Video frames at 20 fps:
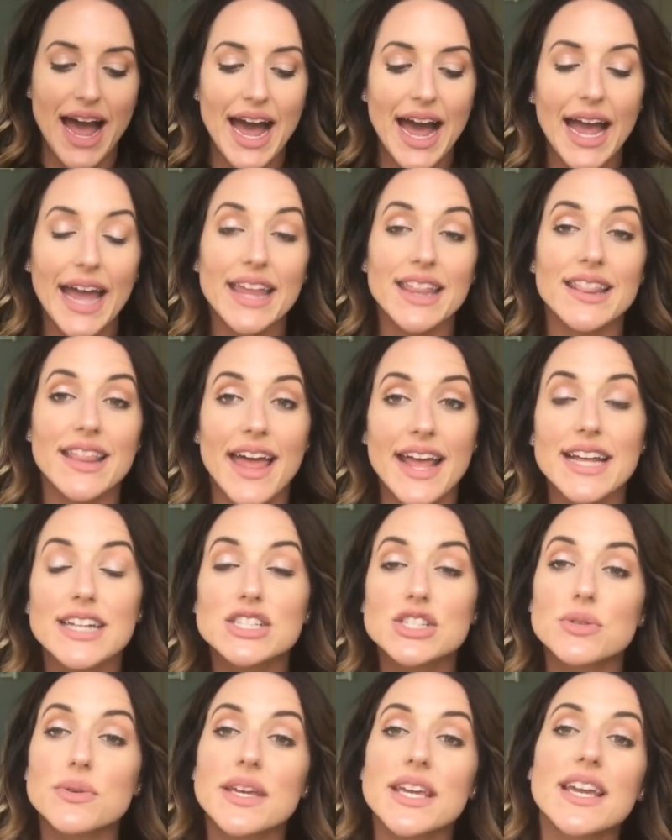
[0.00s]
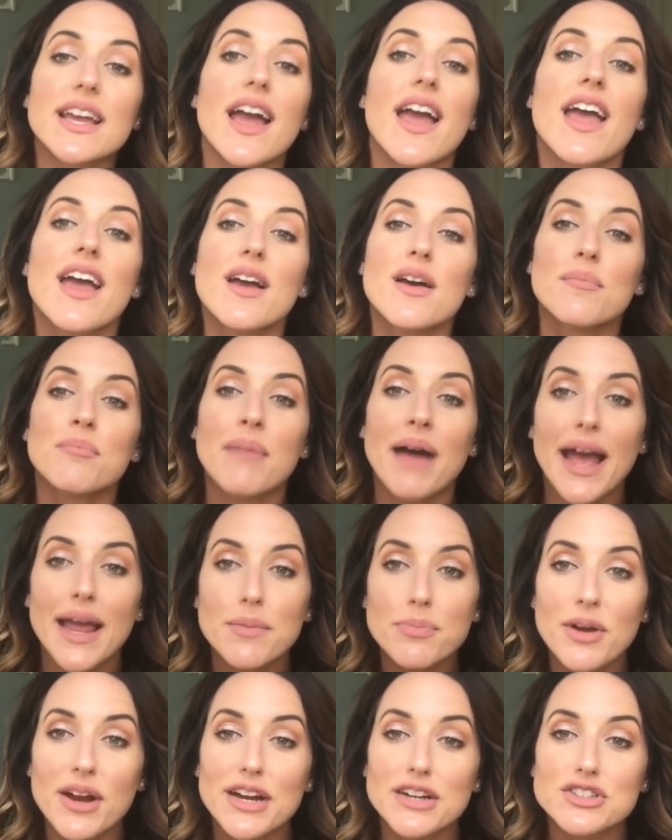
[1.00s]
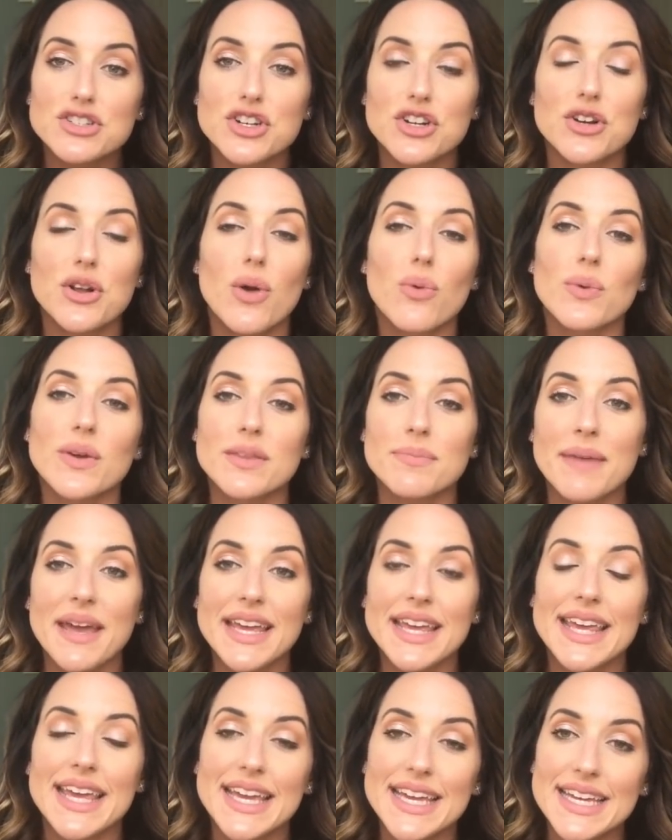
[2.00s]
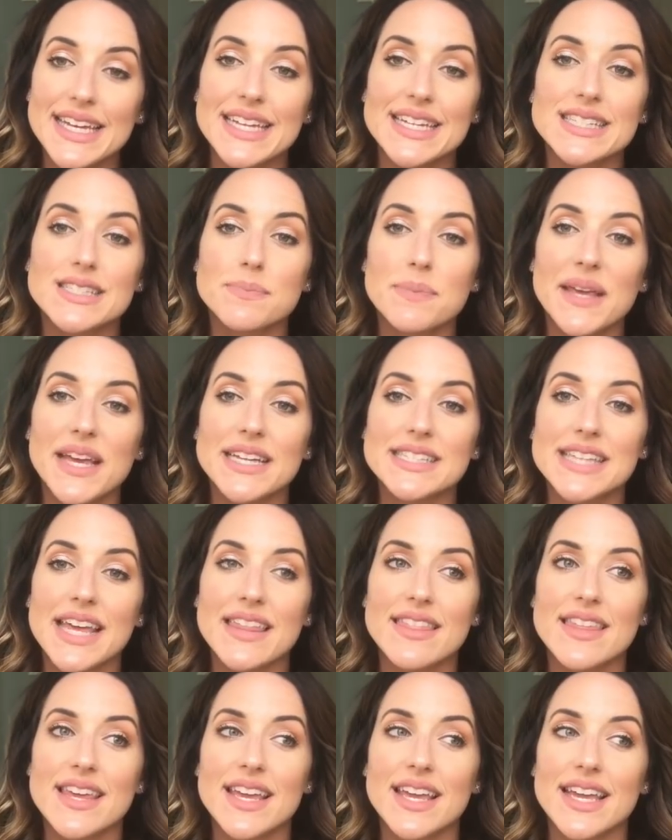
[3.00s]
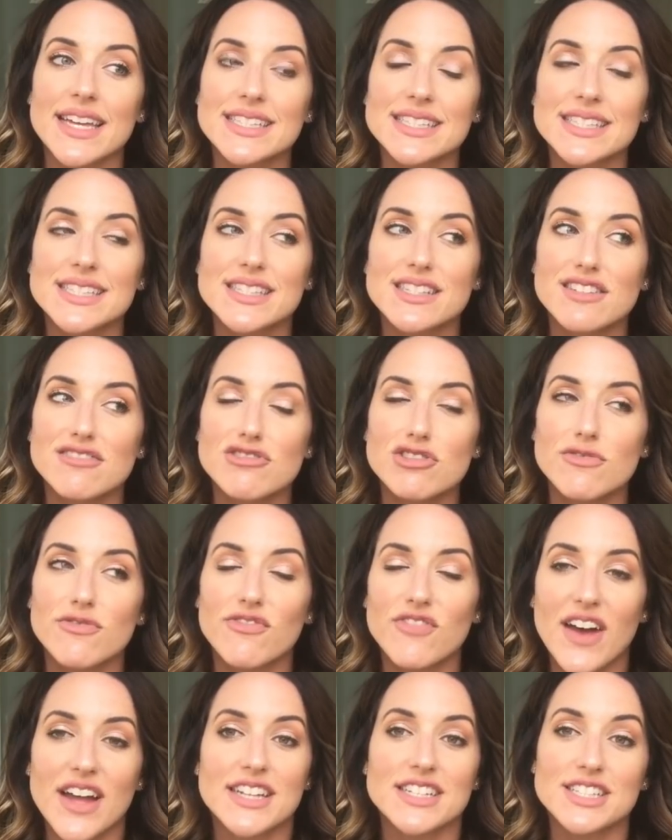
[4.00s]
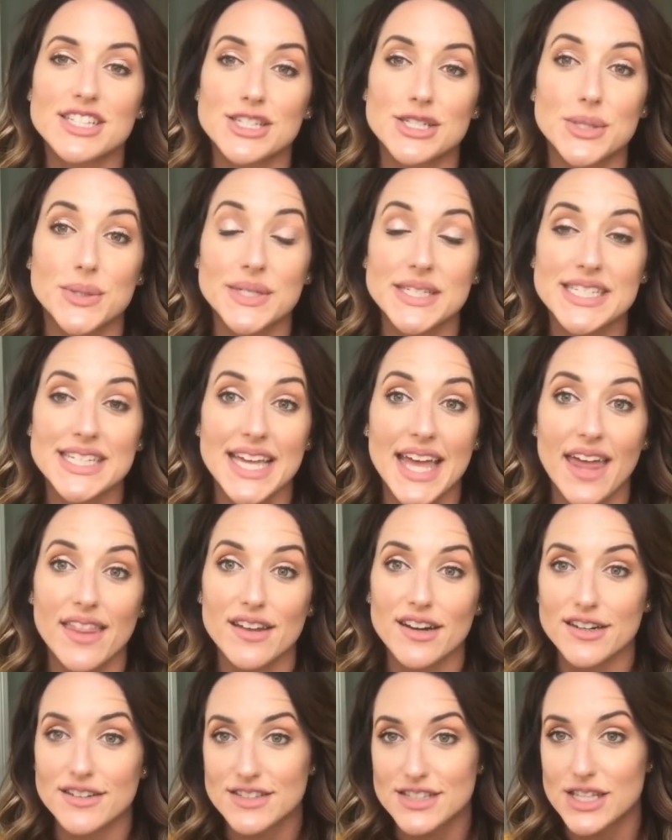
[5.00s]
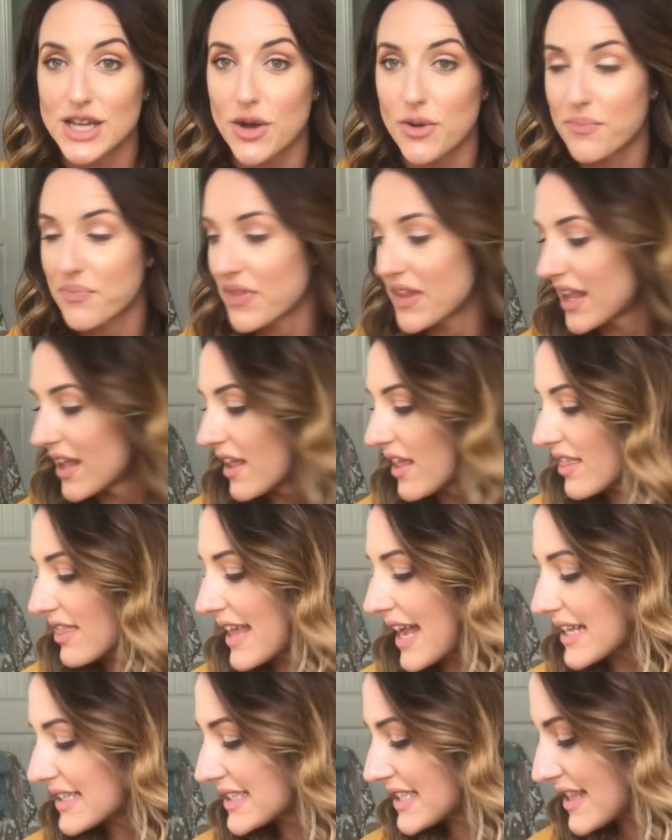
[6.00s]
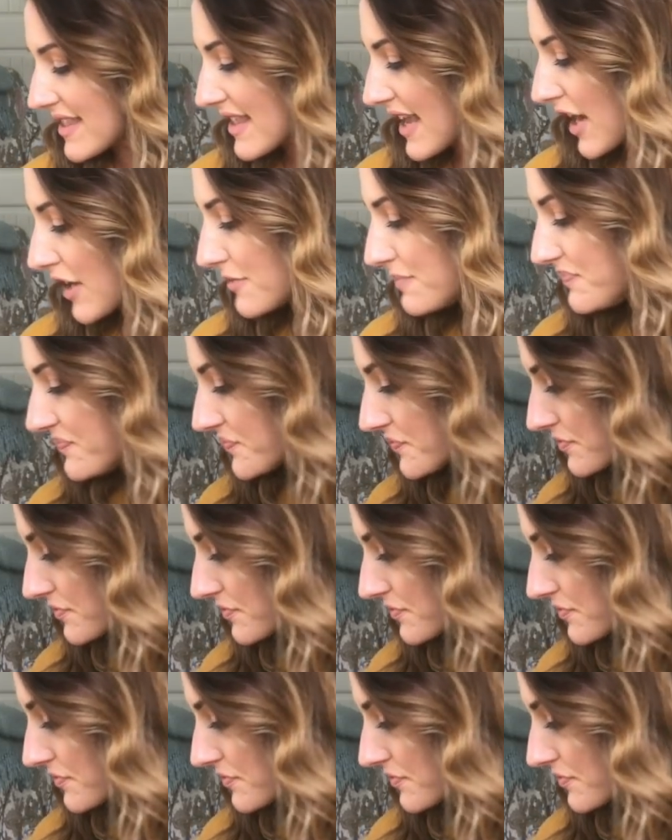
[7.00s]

I like doing my prayer journal with my kids because I think it's fun to do it together. So that's in there.